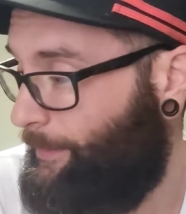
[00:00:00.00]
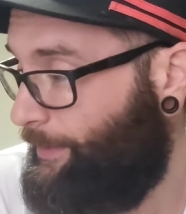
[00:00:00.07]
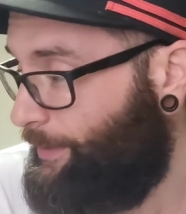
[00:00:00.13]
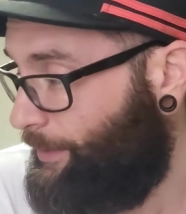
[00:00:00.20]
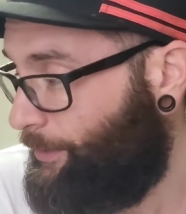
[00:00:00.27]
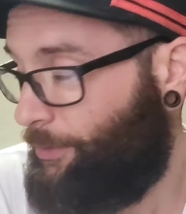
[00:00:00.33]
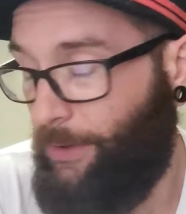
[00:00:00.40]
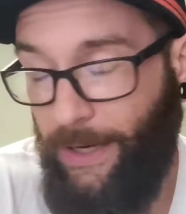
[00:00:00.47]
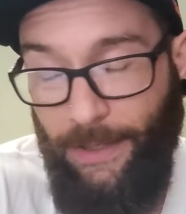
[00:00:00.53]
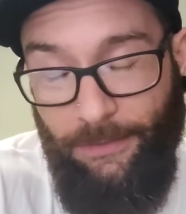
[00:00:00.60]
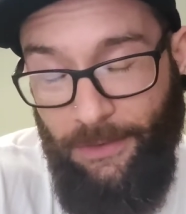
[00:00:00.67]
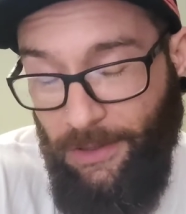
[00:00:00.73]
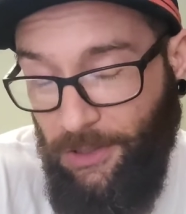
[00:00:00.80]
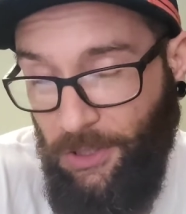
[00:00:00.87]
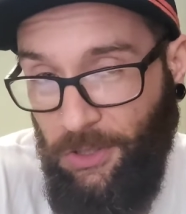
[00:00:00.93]
They're great,
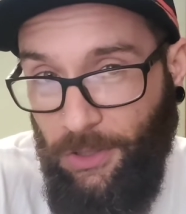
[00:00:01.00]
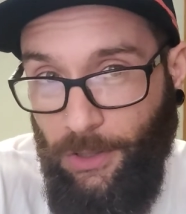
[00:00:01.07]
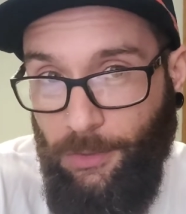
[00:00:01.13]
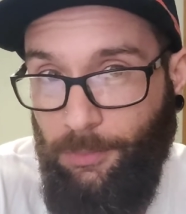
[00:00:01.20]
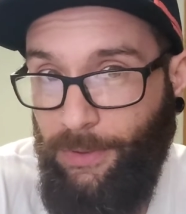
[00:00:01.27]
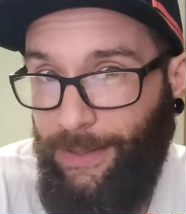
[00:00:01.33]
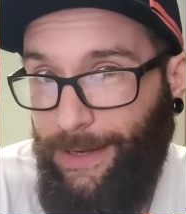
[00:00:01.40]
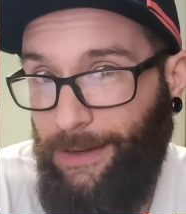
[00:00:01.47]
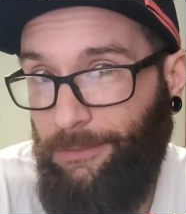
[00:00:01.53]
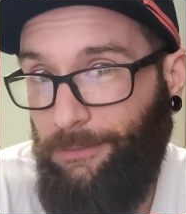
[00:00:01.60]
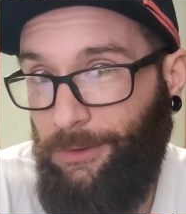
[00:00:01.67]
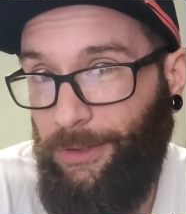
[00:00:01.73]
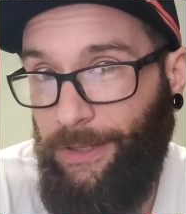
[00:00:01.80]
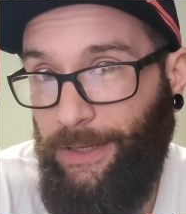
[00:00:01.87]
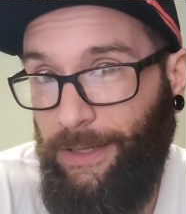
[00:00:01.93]
they look good, but they didn't
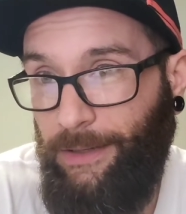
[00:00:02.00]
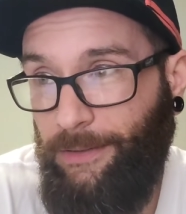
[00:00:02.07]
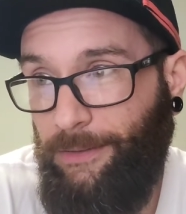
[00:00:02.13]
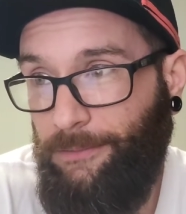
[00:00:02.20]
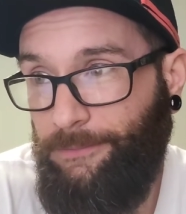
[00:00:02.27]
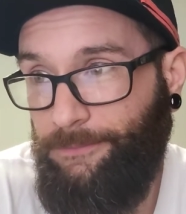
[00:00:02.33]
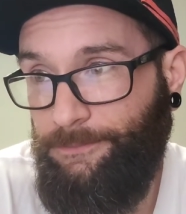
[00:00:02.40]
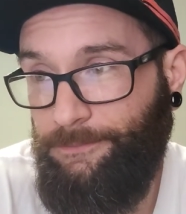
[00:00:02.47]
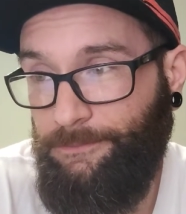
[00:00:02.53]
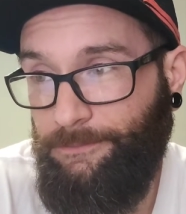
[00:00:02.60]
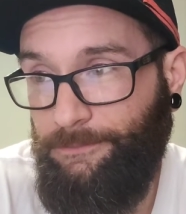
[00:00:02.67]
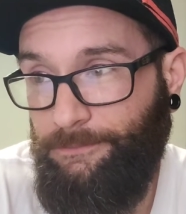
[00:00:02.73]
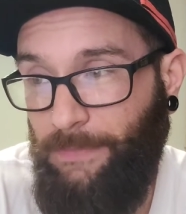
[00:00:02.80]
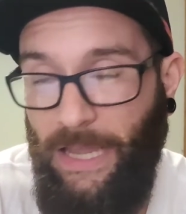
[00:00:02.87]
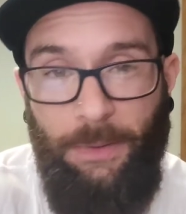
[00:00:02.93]
really
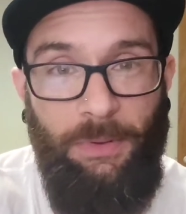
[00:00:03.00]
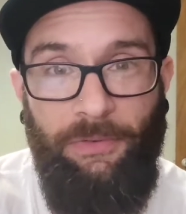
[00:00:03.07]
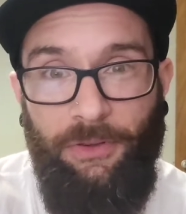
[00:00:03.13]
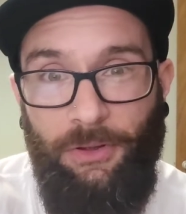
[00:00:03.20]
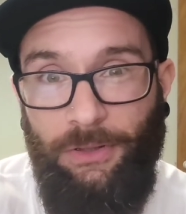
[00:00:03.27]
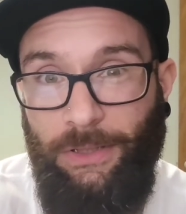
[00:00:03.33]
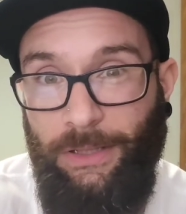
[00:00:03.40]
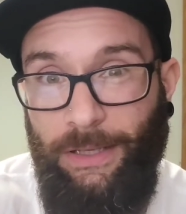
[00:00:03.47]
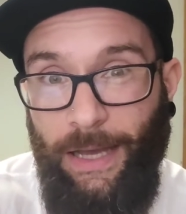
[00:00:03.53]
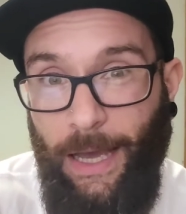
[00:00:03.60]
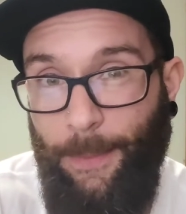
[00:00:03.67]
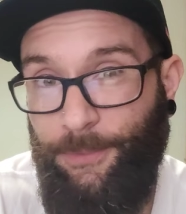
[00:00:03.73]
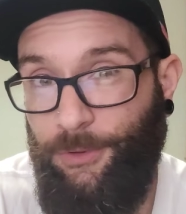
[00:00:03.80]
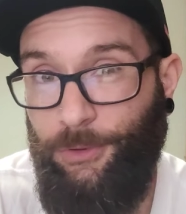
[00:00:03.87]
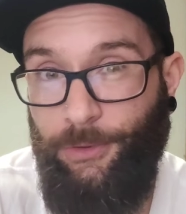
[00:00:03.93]
make me feel
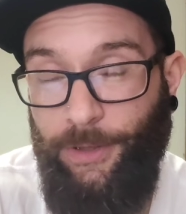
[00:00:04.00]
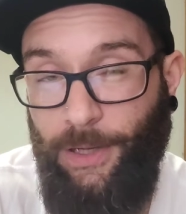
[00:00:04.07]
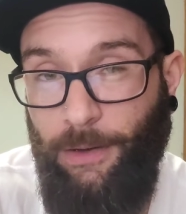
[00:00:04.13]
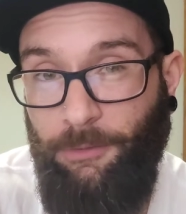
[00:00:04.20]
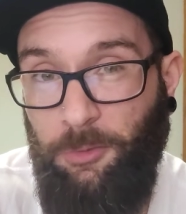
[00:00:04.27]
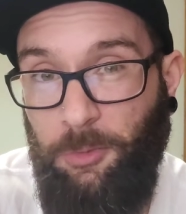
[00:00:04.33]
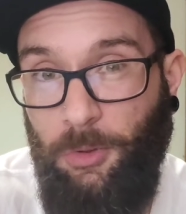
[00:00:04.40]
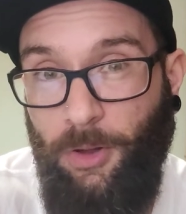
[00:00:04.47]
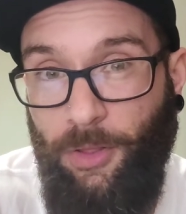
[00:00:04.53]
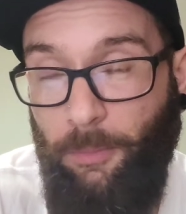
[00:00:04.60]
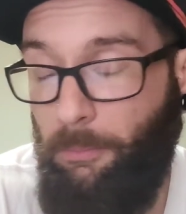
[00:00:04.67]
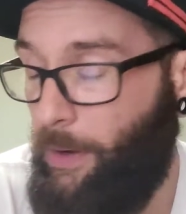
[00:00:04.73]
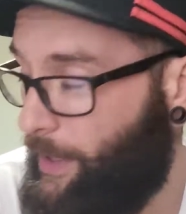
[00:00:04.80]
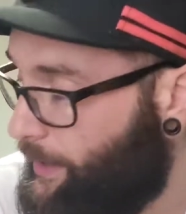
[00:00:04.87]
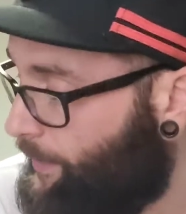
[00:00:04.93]
absolutely comfortable on the
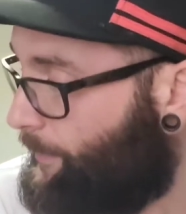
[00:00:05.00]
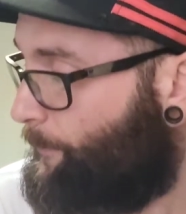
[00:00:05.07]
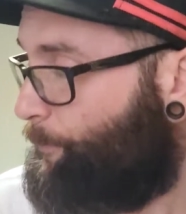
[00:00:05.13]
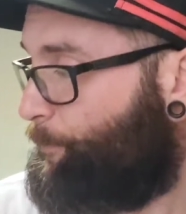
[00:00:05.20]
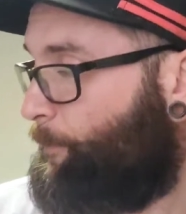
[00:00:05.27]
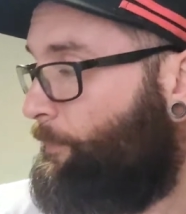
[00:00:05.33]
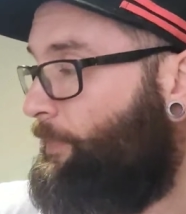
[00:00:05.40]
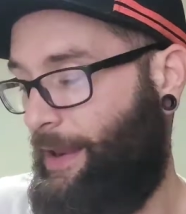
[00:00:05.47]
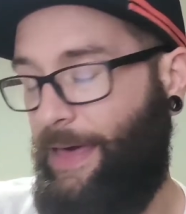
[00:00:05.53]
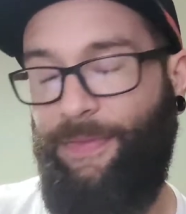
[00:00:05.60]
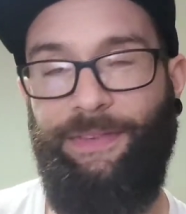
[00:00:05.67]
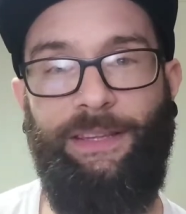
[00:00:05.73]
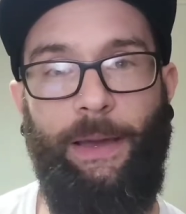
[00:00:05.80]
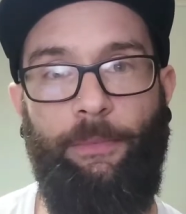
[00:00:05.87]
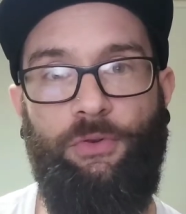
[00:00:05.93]
bike. And at
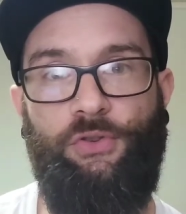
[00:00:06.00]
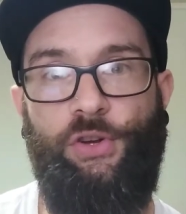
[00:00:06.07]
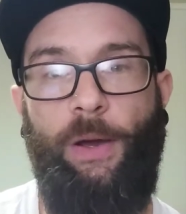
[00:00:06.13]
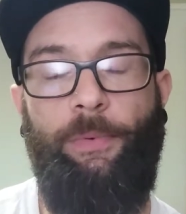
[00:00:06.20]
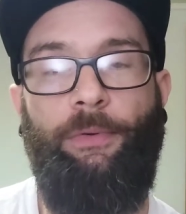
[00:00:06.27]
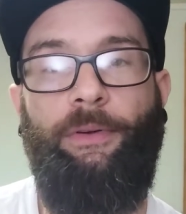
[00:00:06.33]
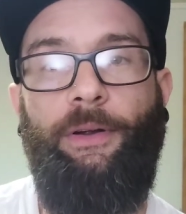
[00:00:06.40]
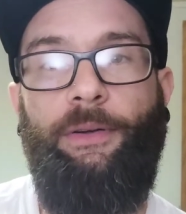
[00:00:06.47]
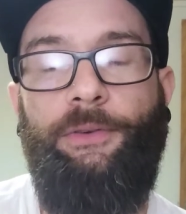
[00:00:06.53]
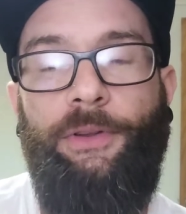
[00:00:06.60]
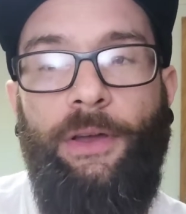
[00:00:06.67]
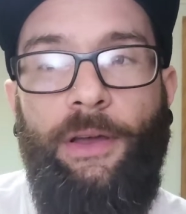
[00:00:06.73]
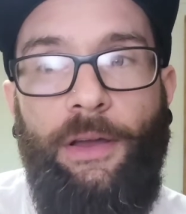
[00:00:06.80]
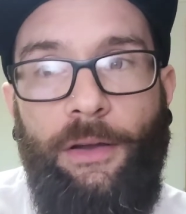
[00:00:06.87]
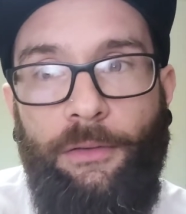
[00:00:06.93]
the time I was shopping around
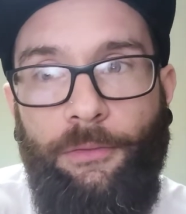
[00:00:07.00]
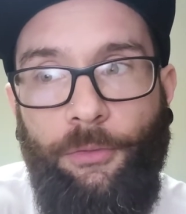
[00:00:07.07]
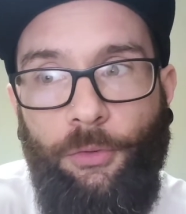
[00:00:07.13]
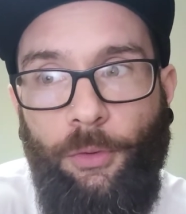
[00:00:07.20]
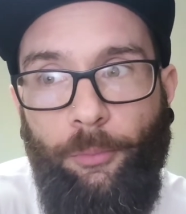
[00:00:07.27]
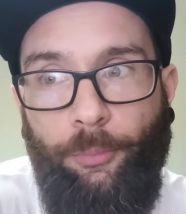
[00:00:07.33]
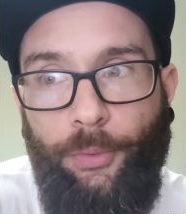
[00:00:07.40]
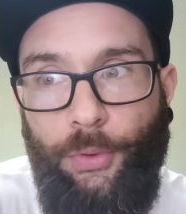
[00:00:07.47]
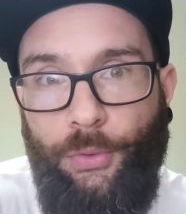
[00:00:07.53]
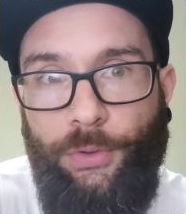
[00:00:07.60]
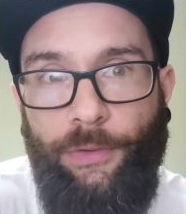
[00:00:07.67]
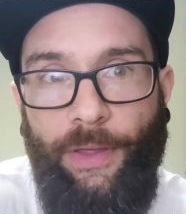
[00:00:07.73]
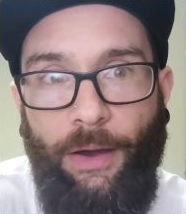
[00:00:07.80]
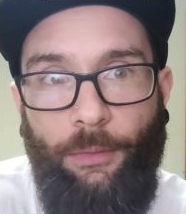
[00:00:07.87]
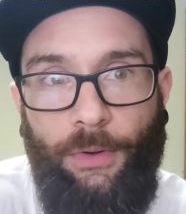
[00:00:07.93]
for a boot
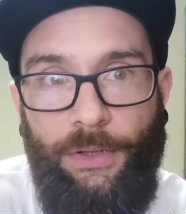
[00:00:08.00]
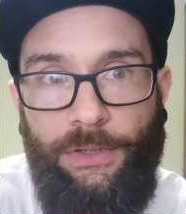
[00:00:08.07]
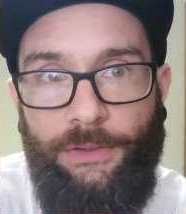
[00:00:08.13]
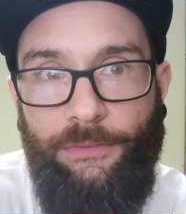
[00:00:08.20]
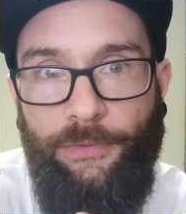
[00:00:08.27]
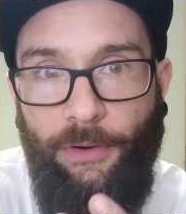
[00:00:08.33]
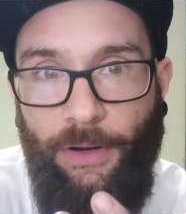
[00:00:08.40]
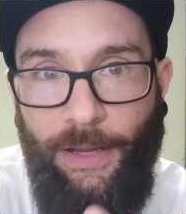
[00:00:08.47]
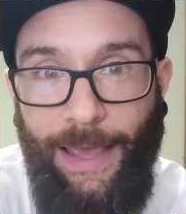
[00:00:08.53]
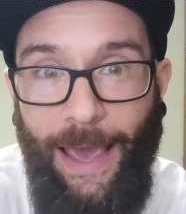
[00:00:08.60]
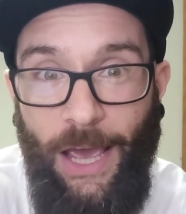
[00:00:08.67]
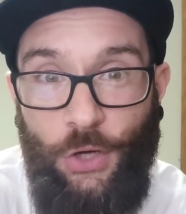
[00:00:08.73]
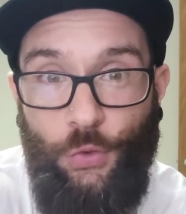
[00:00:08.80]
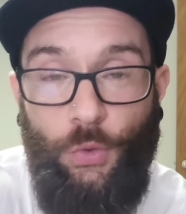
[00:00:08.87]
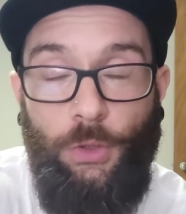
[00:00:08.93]
that was very
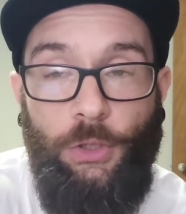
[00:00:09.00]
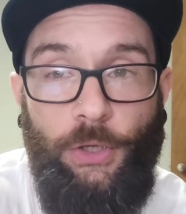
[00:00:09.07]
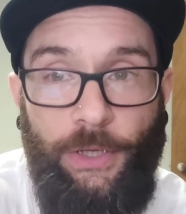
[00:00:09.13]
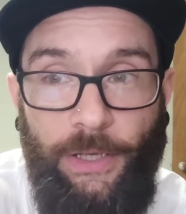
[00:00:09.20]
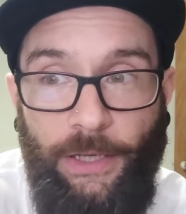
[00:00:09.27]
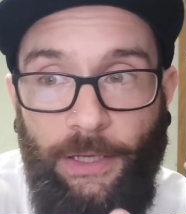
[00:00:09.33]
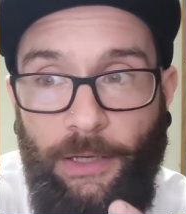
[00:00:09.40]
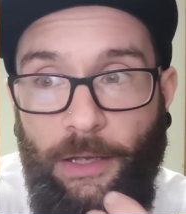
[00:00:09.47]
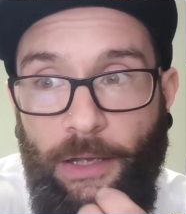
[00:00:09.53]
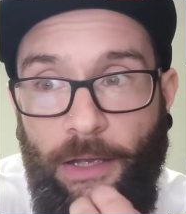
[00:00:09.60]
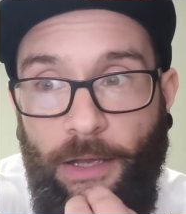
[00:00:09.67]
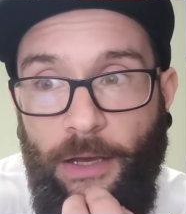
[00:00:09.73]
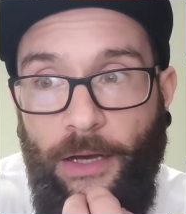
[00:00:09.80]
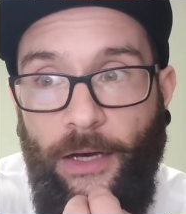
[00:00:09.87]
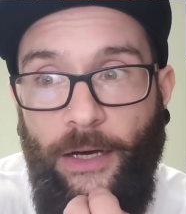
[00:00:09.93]
casual looking,
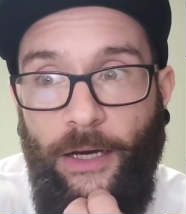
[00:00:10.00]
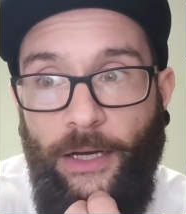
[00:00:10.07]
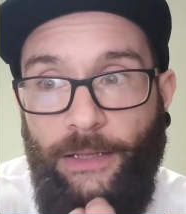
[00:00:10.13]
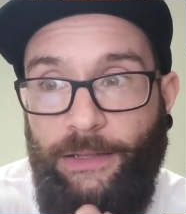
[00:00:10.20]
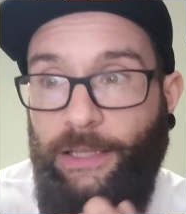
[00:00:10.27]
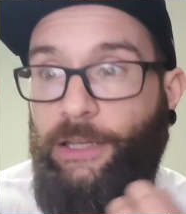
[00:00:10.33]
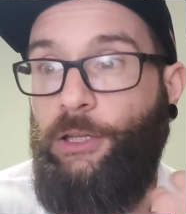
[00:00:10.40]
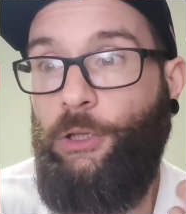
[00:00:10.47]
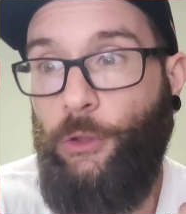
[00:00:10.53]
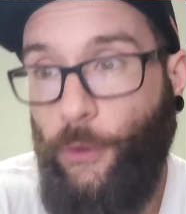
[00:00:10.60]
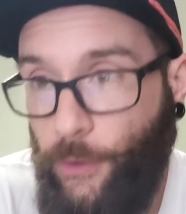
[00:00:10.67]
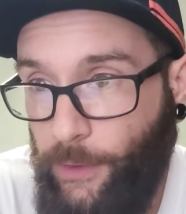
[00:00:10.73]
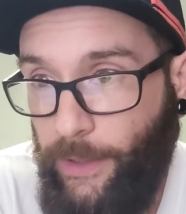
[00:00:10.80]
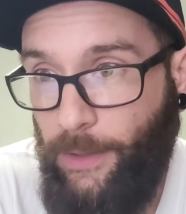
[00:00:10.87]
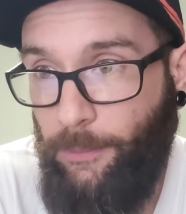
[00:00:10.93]
didn't
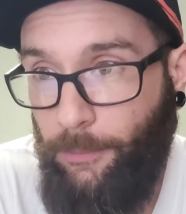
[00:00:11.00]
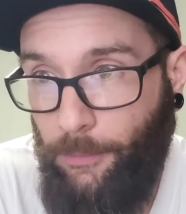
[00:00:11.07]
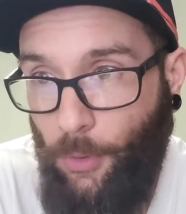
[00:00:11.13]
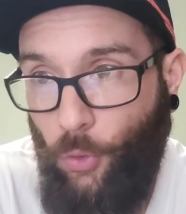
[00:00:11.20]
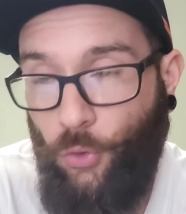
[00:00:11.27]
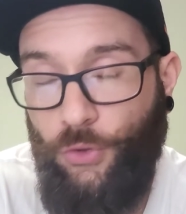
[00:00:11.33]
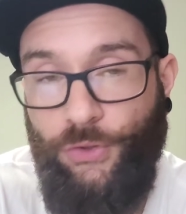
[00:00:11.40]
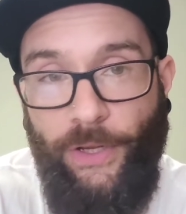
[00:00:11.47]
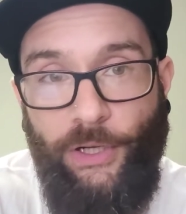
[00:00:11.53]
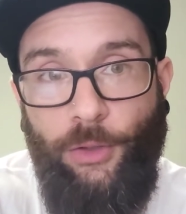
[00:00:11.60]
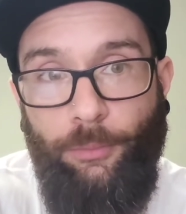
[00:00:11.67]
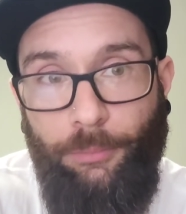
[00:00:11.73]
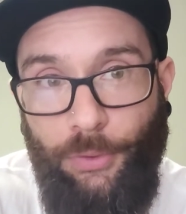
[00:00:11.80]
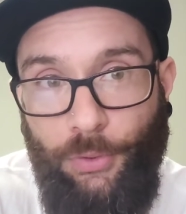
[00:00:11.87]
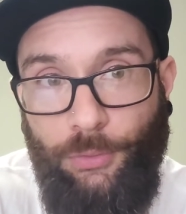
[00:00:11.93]
look like a motorcycle
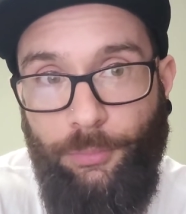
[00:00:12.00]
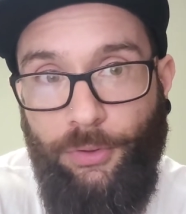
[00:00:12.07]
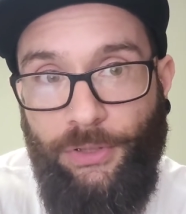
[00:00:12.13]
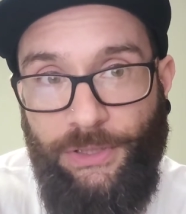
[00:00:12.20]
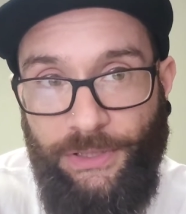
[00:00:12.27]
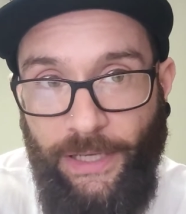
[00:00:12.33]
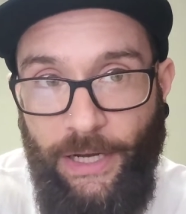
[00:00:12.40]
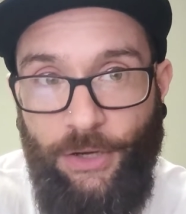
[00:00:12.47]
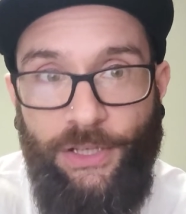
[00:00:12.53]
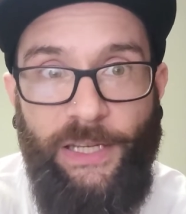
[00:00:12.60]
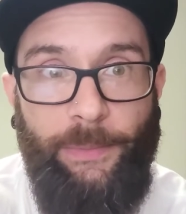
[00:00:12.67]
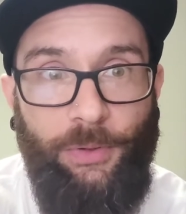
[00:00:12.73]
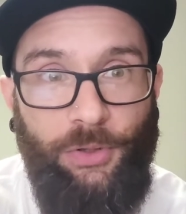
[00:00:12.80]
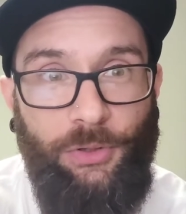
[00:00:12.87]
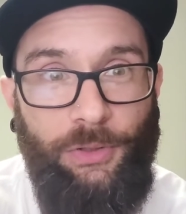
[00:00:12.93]
boot per se, your
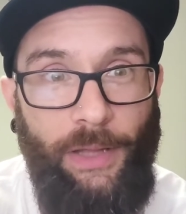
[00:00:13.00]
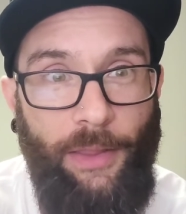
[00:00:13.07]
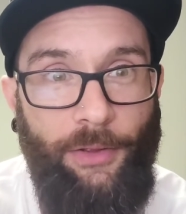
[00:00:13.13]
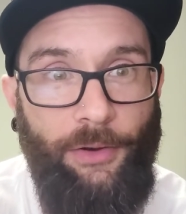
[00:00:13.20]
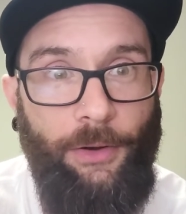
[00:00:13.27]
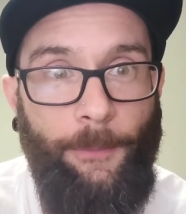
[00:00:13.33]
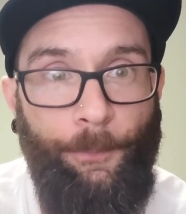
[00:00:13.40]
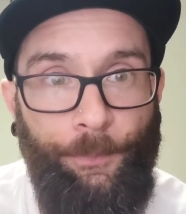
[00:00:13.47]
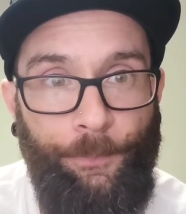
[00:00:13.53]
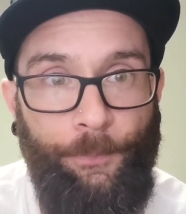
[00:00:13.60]
typical leather